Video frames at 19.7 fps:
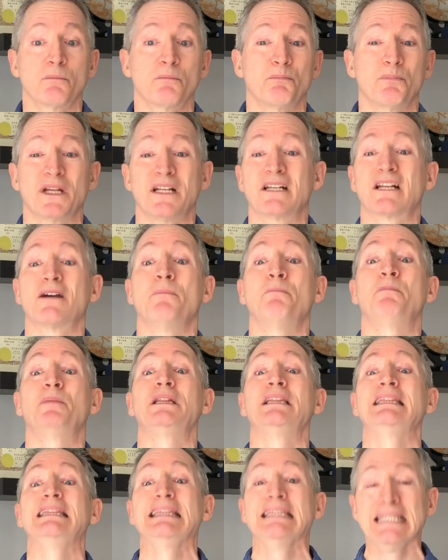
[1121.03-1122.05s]
been
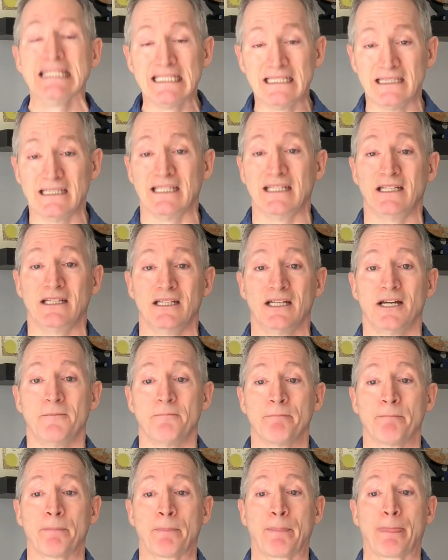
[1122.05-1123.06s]
completely
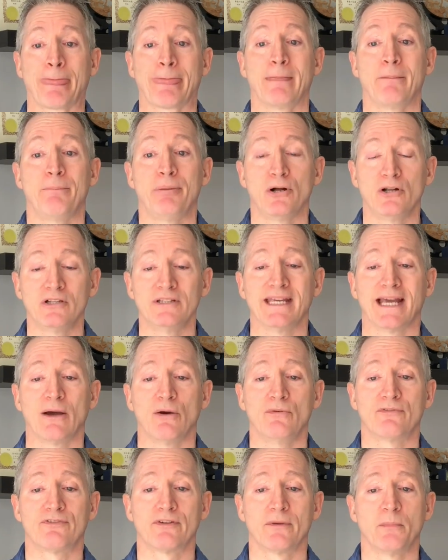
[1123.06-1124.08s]
pulled
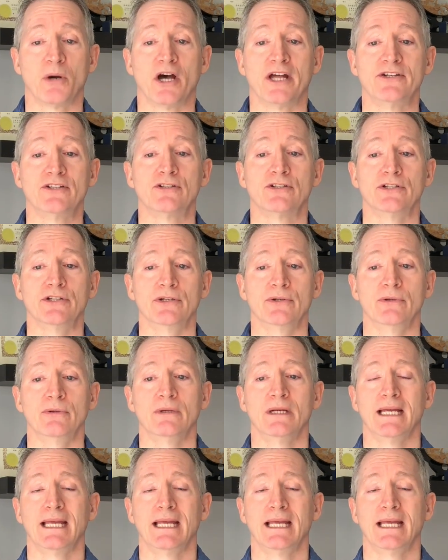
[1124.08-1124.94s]
out from under you.